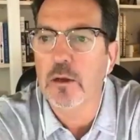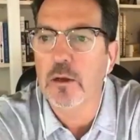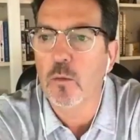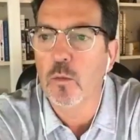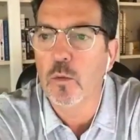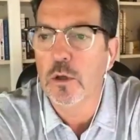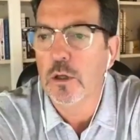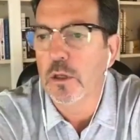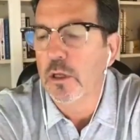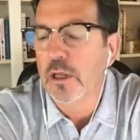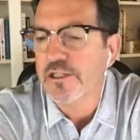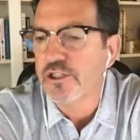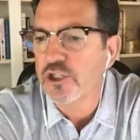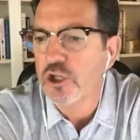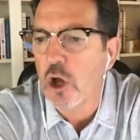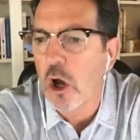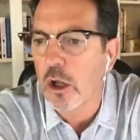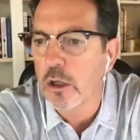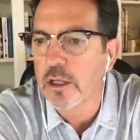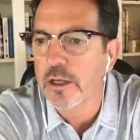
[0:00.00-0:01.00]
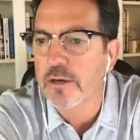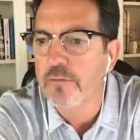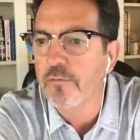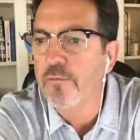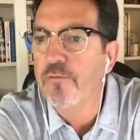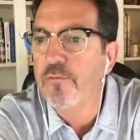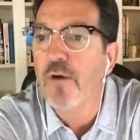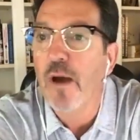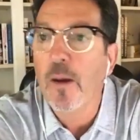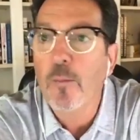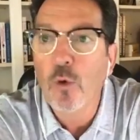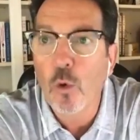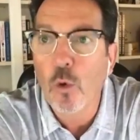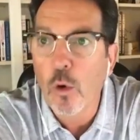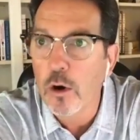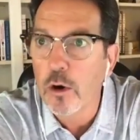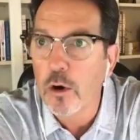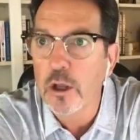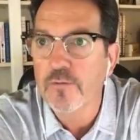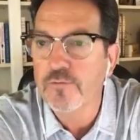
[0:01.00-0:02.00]
let's call it
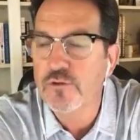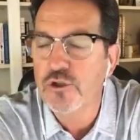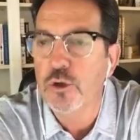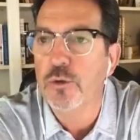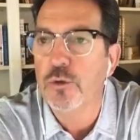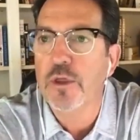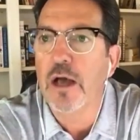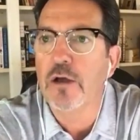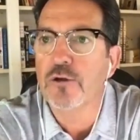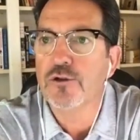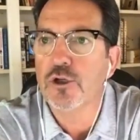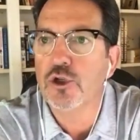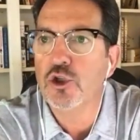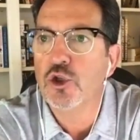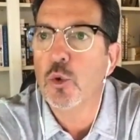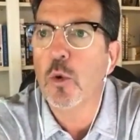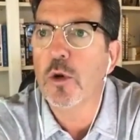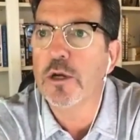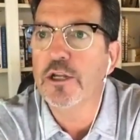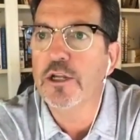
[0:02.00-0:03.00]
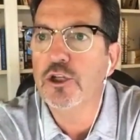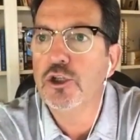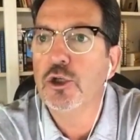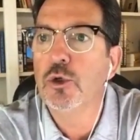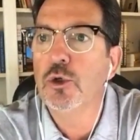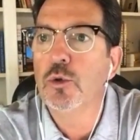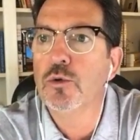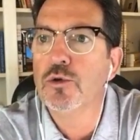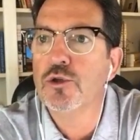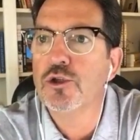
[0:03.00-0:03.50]
February of 2022.